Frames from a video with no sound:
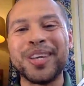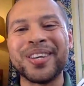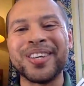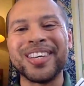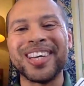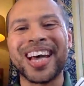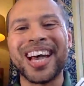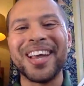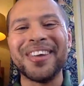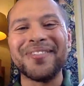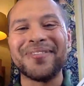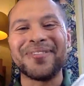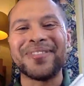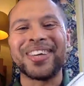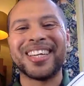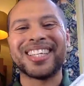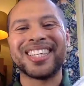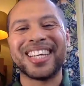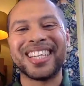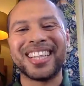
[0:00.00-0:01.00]
your life,
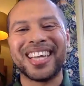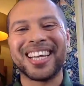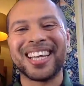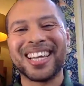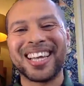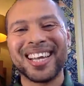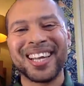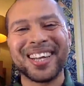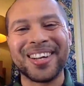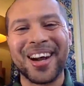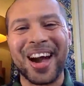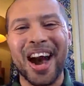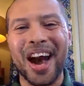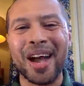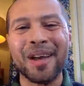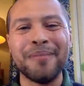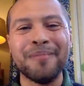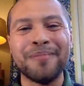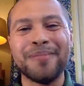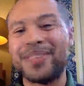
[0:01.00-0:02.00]
which I think
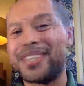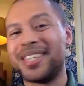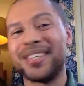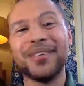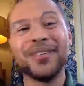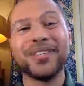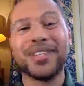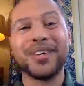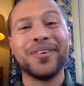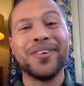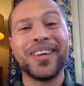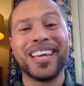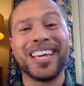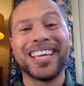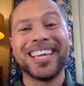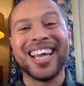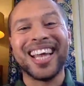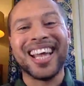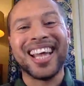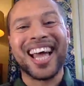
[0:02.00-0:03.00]
I'm still
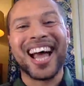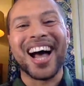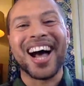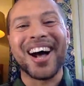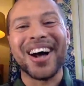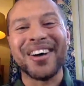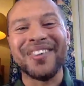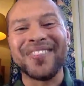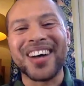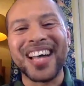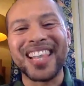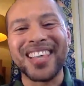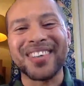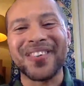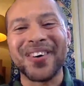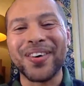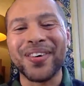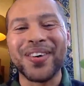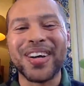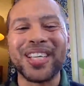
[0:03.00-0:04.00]
doing. I think
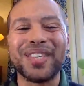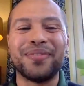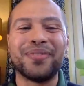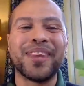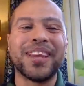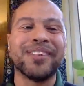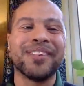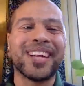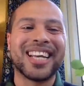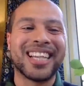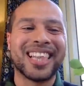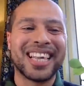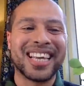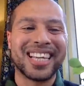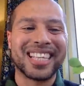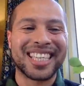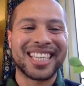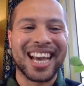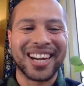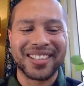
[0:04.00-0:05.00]
we're always figuring
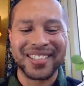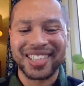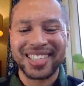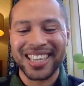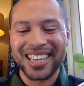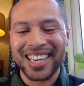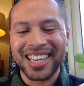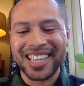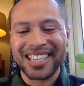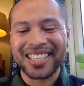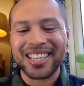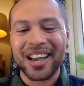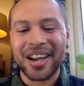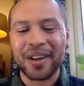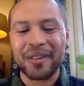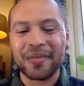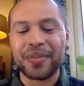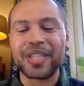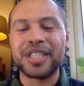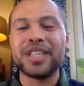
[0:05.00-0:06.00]
things out.
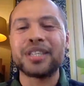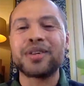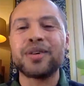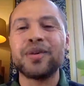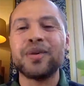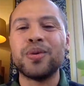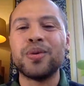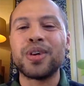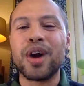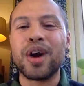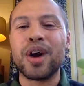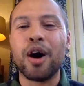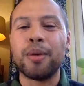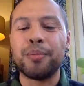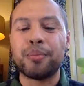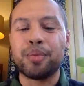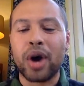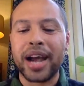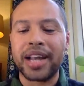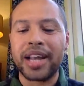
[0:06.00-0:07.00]
So this is called On
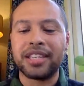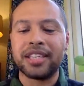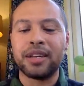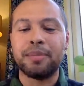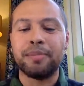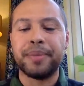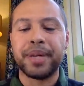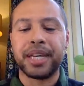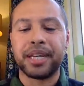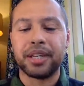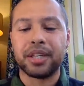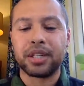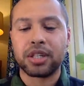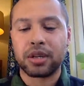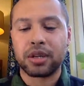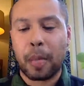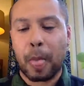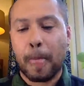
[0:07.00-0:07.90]
Brighton Beach.